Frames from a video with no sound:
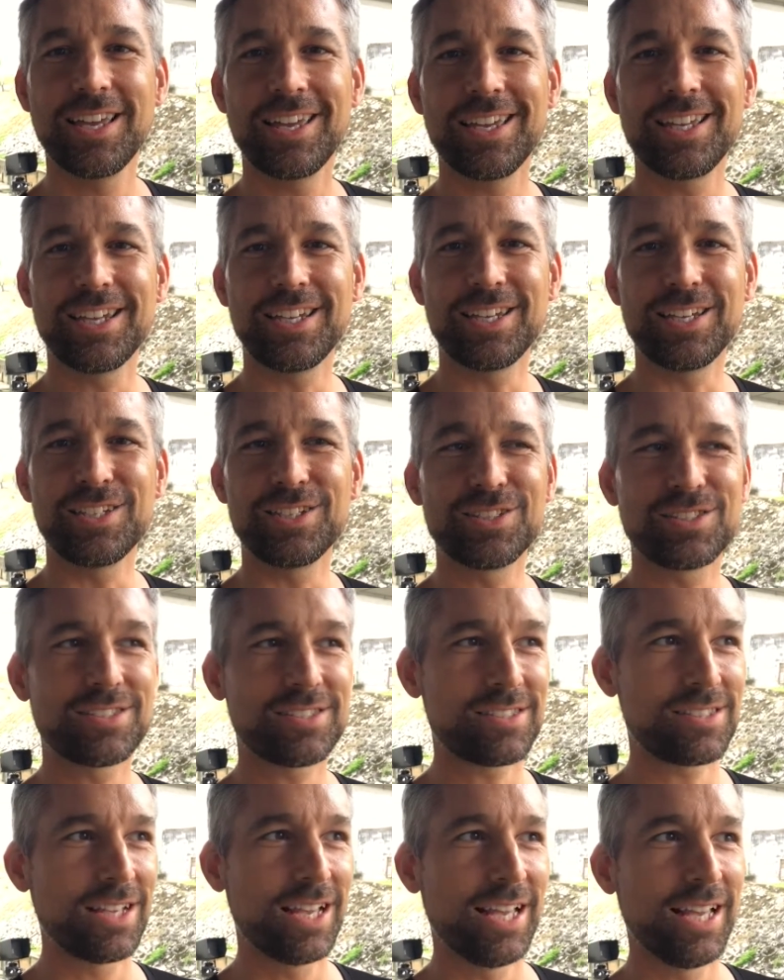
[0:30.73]
It
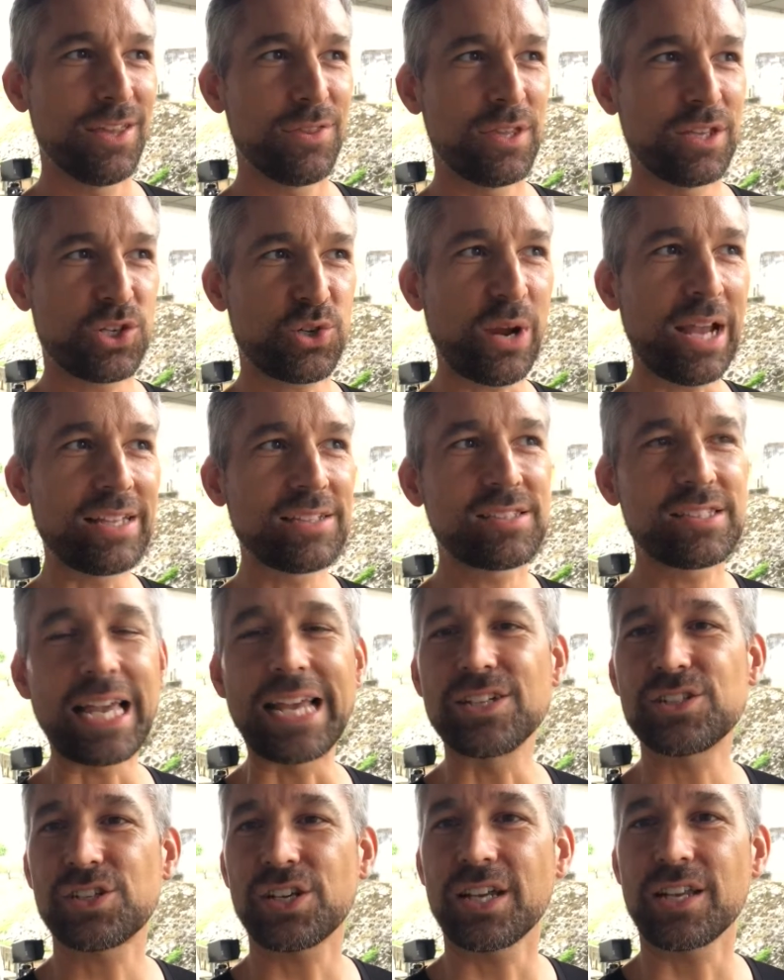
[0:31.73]
is the train
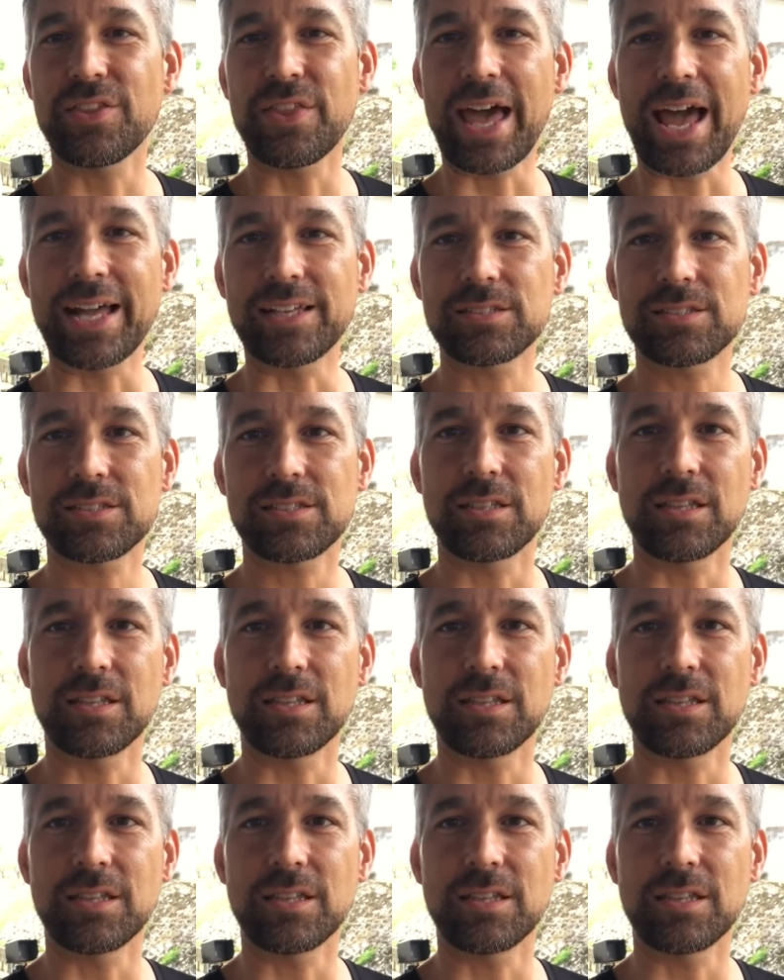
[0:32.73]
station that's